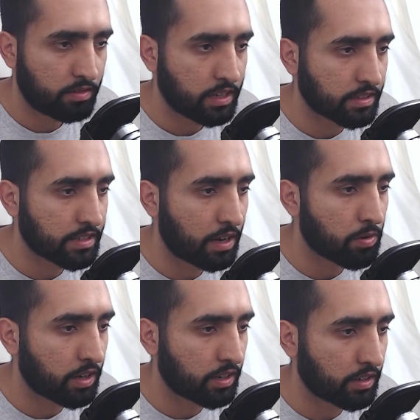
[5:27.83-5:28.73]
it's now
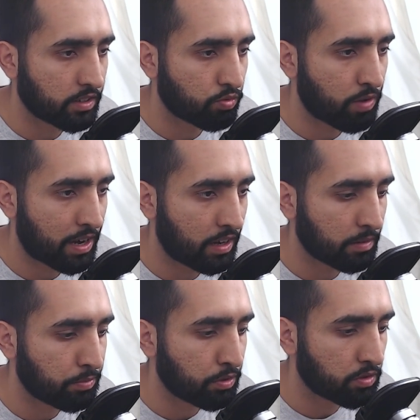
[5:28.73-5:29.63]
working. It's
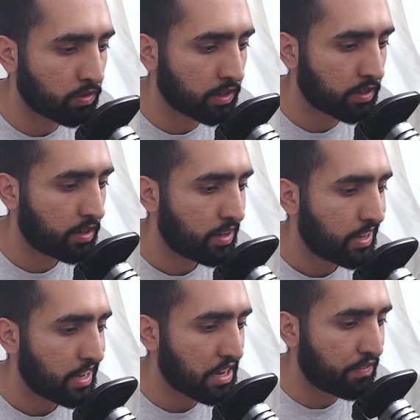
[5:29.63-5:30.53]
rattling beautifully.
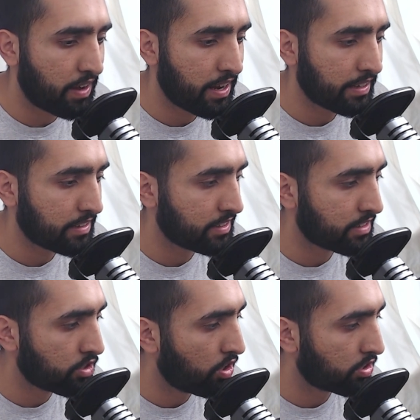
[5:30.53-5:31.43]
If I did
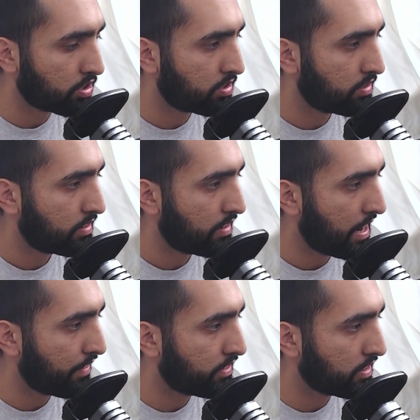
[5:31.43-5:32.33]
not
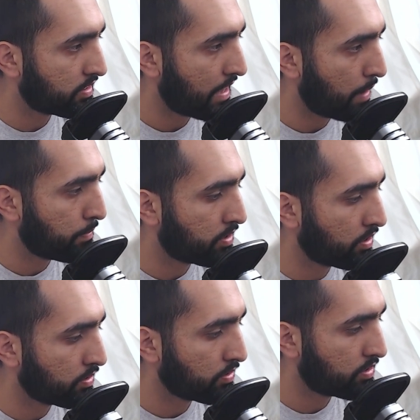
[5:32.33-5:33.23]
have this
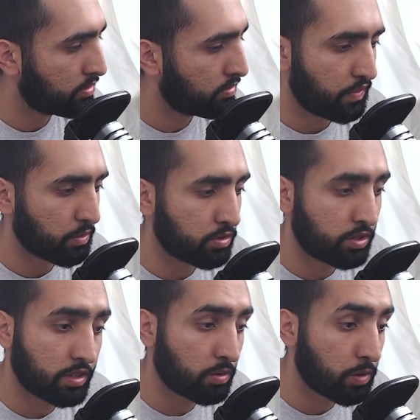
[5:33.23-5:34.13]
absolute, if it was
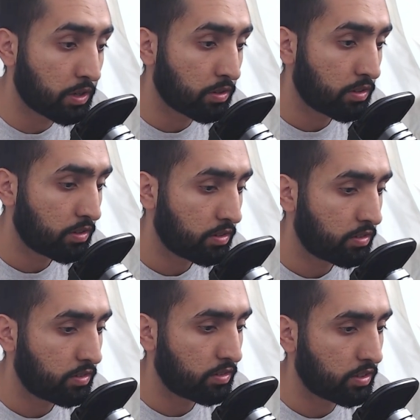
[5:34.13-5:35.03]
just a wiggle,
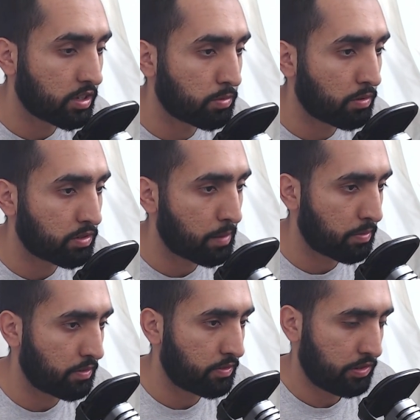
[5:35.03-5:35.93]
here's what would happen.